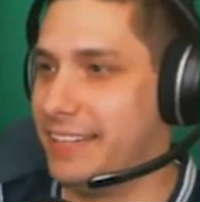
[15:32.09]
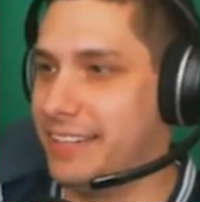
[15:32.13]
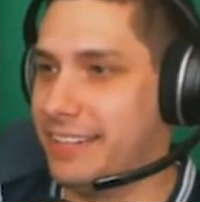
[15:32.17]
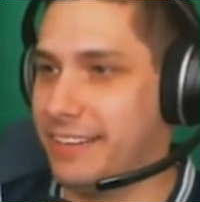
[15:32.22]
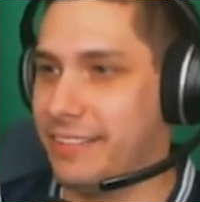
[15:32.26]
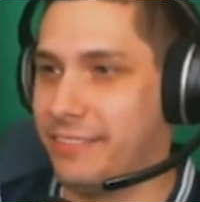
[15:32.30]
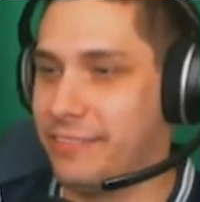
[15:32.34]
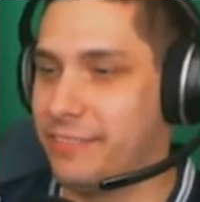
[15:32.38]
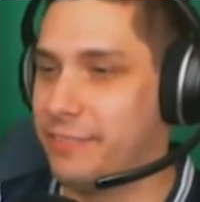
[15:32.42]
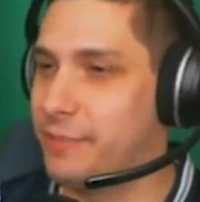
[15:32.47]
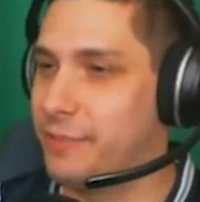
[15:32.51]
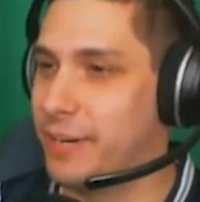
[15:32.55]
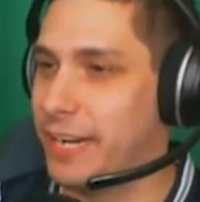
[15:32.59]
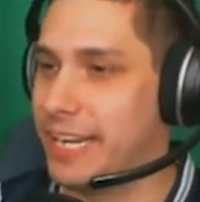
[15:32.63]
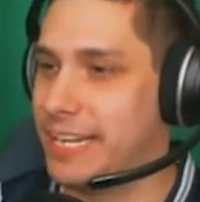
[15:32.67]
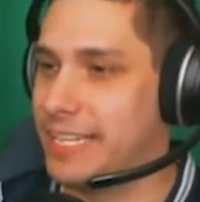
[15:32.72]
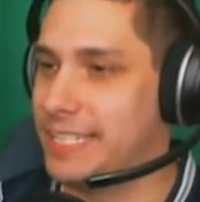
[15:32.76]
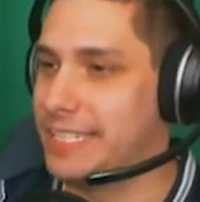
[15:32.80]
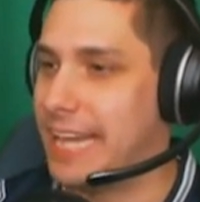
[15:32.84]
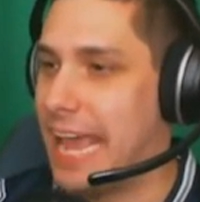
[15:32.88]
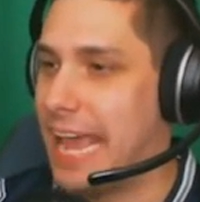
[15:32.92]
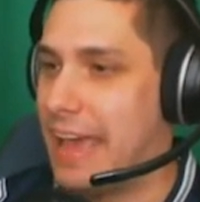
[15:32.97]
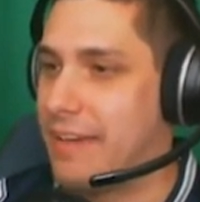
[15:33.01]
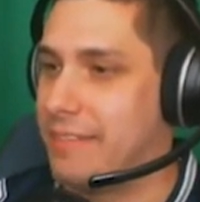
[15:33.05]
You're a freaking
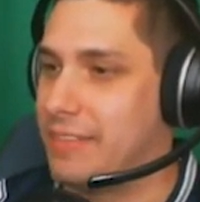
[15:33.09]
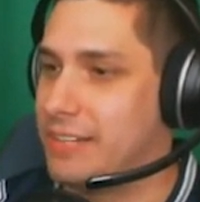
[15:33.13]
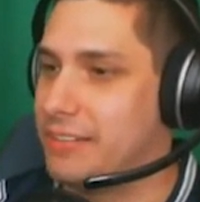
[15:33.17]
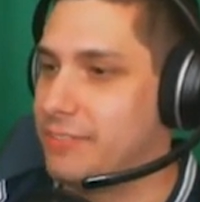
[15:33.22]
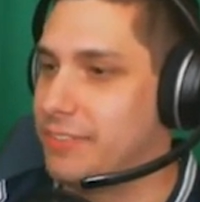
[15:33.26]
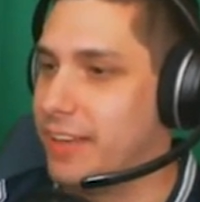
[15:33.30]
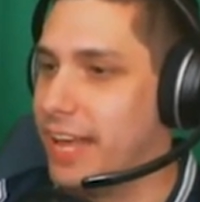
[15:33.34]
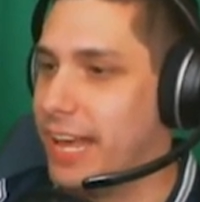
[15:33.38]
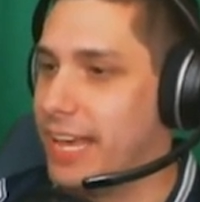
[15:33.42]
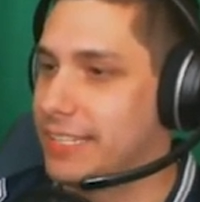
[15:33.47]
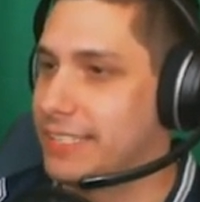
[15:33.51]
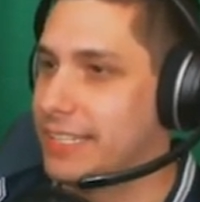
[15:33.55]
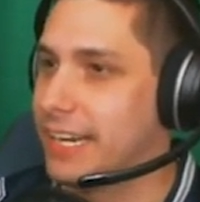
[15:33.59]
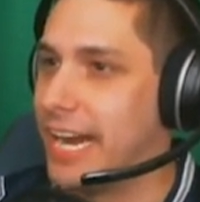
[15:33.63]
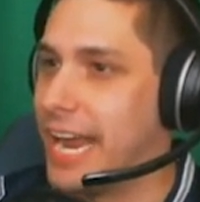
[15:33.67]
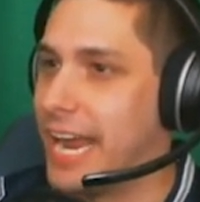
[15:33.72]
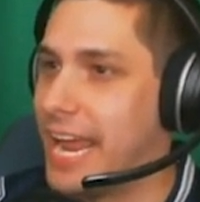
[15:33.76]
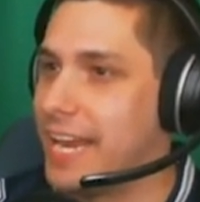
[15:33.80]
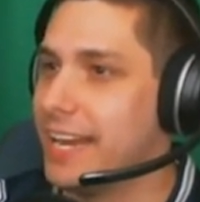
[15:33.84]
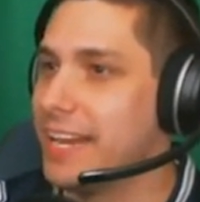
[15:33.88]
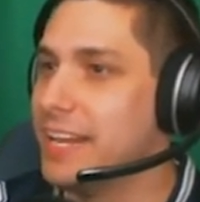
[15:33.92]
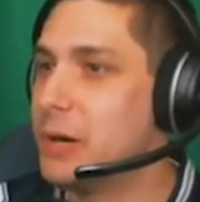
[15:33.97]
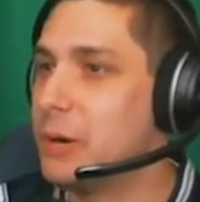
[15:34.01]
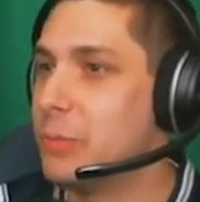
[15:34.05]
savage, Fox. All
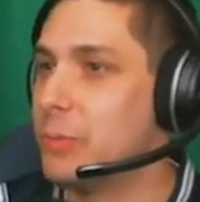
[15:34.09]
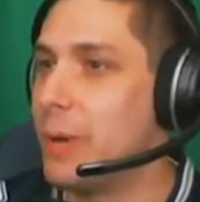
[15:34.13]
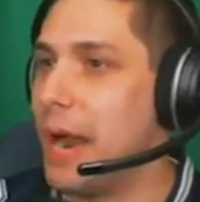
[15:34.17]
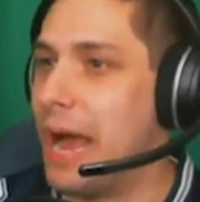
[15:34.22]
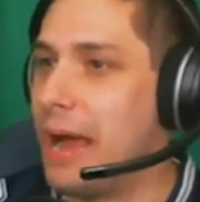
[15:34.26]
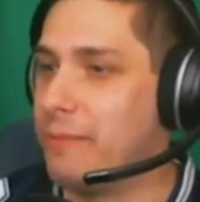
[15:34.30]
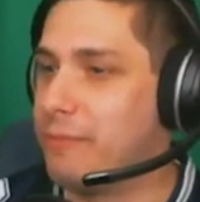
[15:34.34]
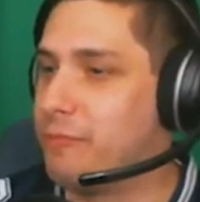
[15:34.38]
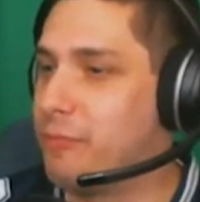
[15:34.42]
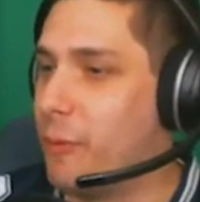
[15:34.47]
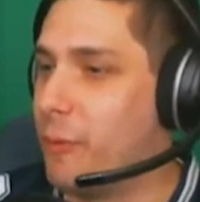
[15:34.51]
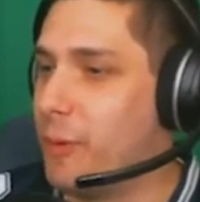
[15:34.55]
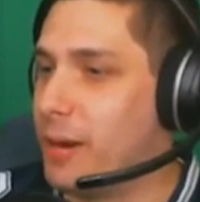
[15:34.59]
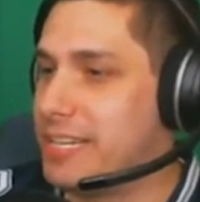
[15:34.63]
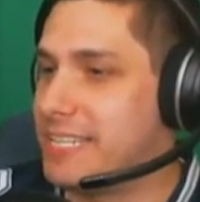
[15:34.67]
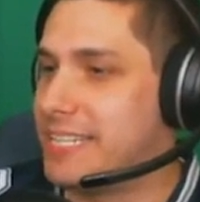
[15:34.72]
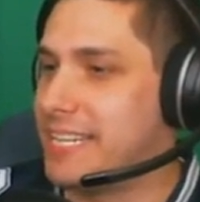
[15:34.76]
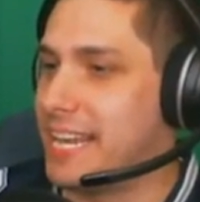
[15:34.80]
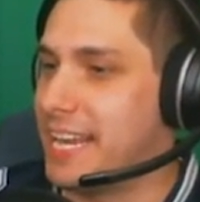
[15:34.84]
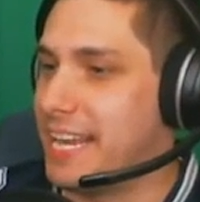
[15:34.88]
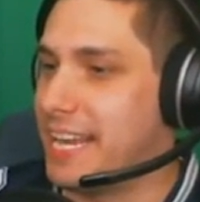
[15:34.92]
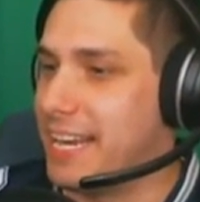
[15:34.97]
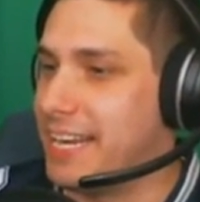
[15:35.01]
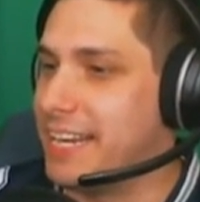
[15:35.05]
right, round
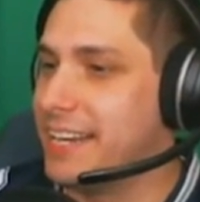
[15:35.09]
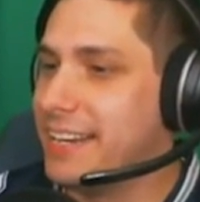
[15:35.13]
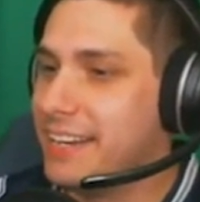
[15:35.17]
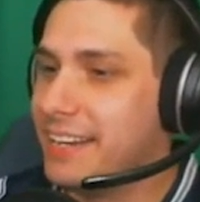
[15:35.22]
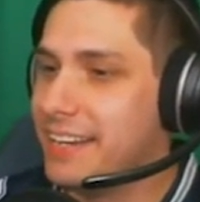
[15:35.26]
fourteen.